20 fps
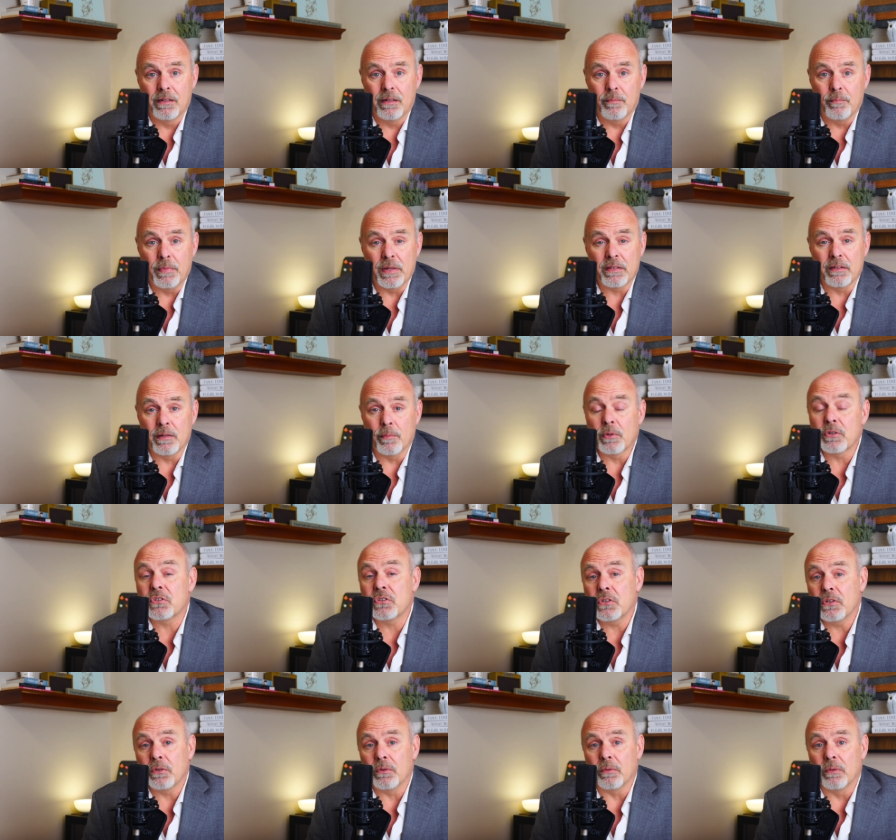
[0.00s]
Myth number
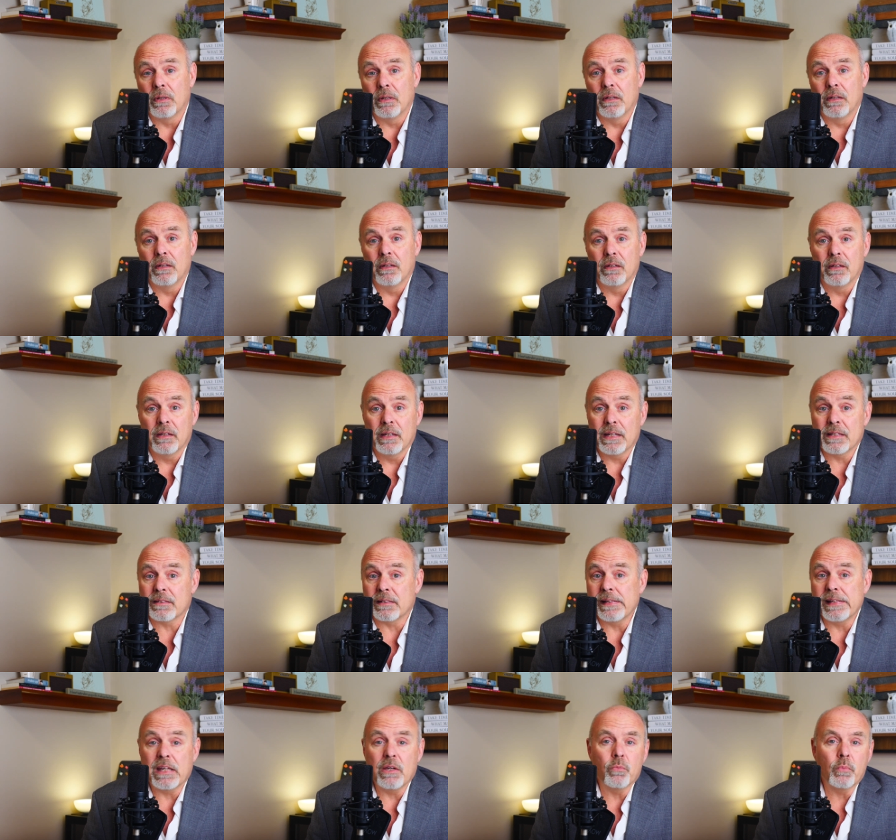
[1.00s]
two, it's
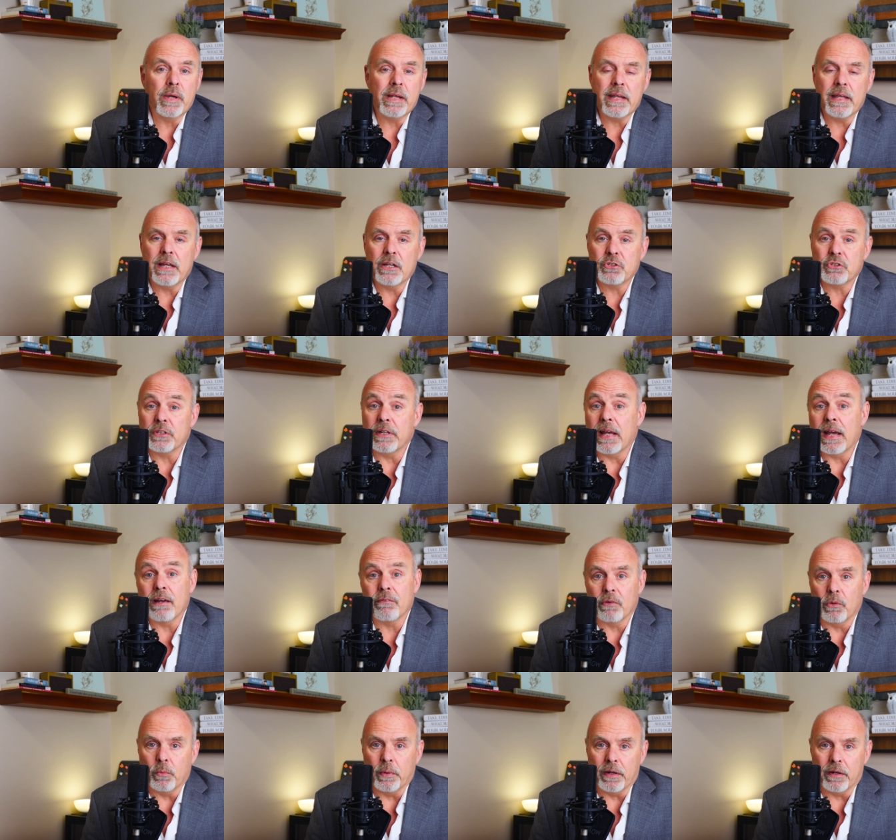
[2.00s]
leaking radiation
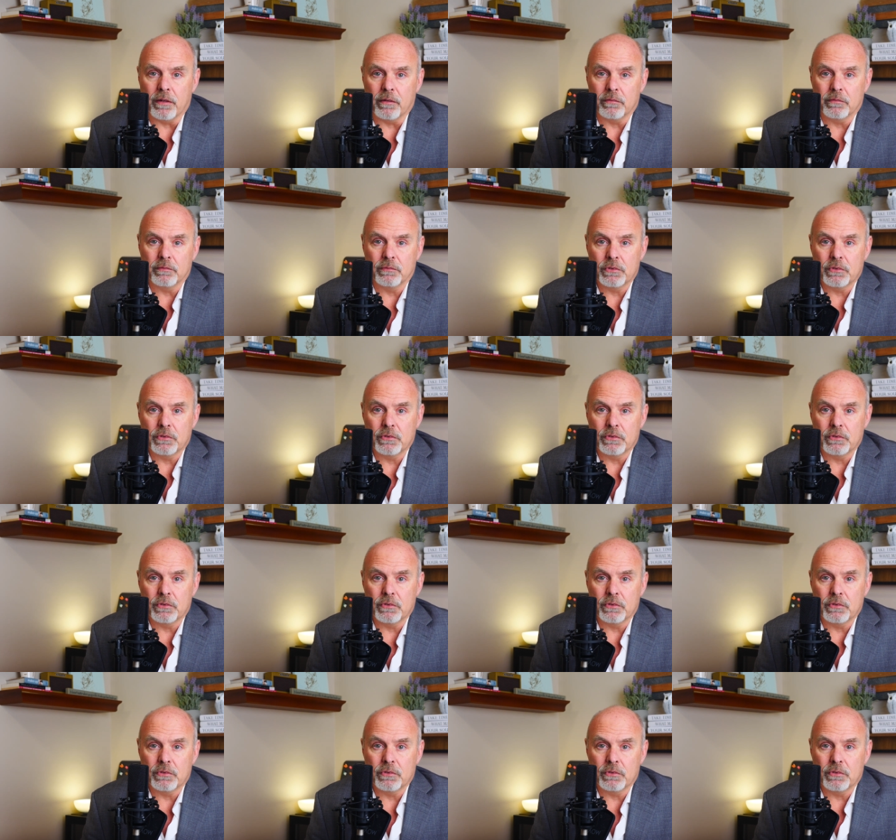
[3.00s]
everywhere.